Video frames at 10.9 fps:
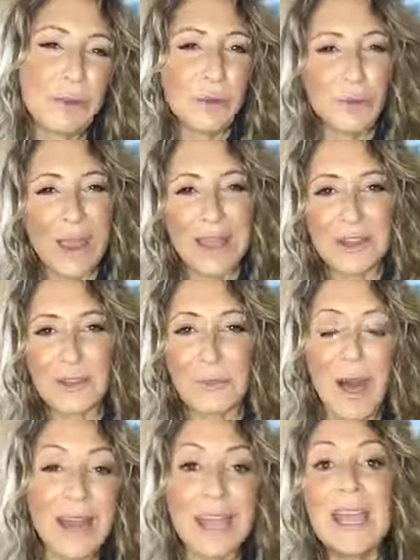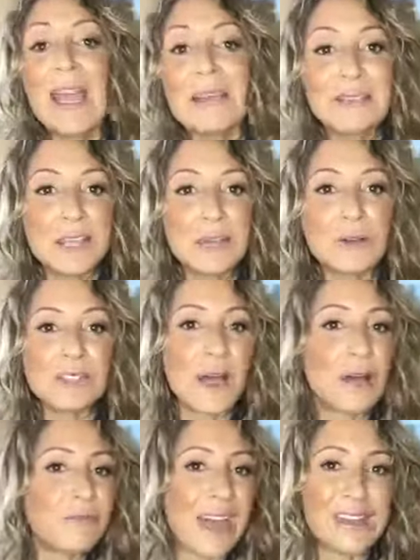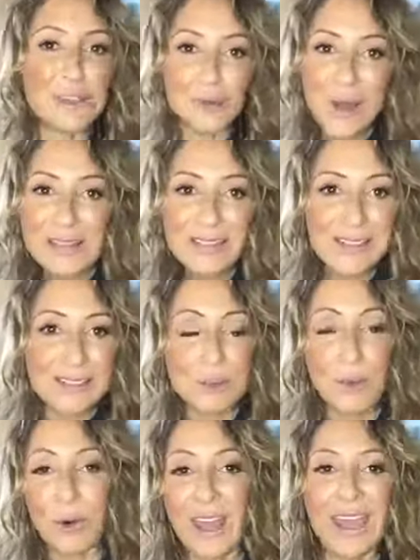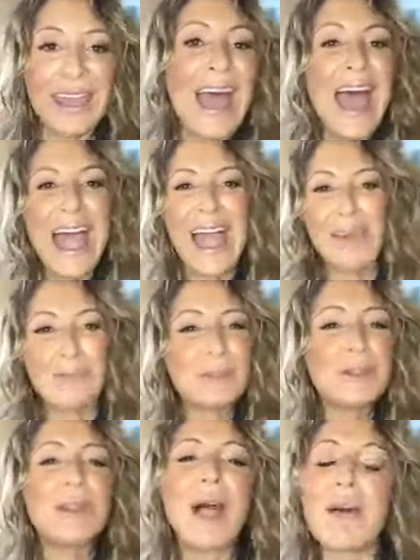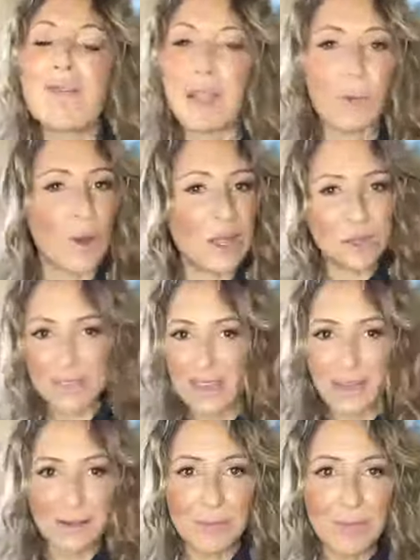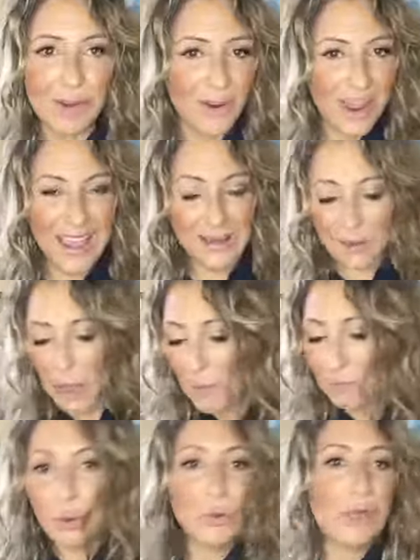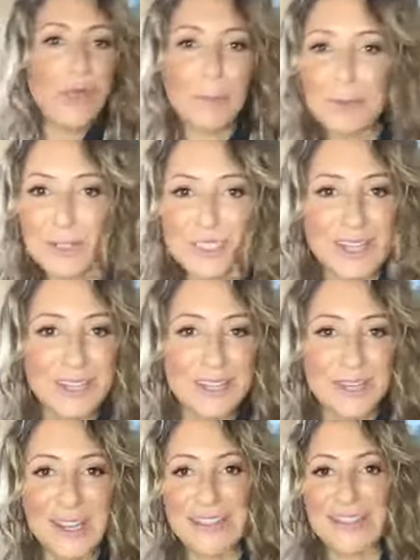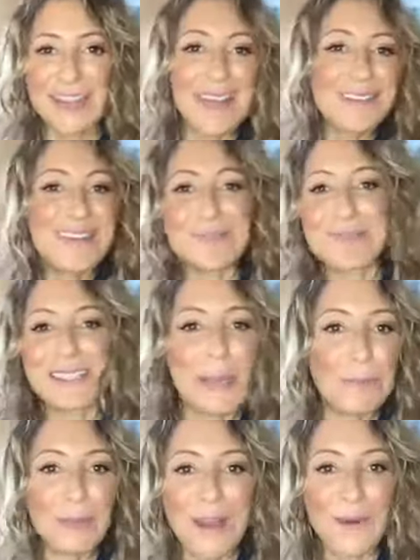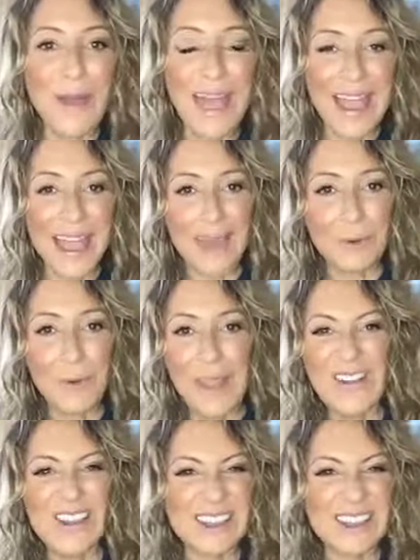great in your body, see yourself getting dressed each morning and loving what you see in the mirror and pulling up your skinny jeans and having them zip right away and wearing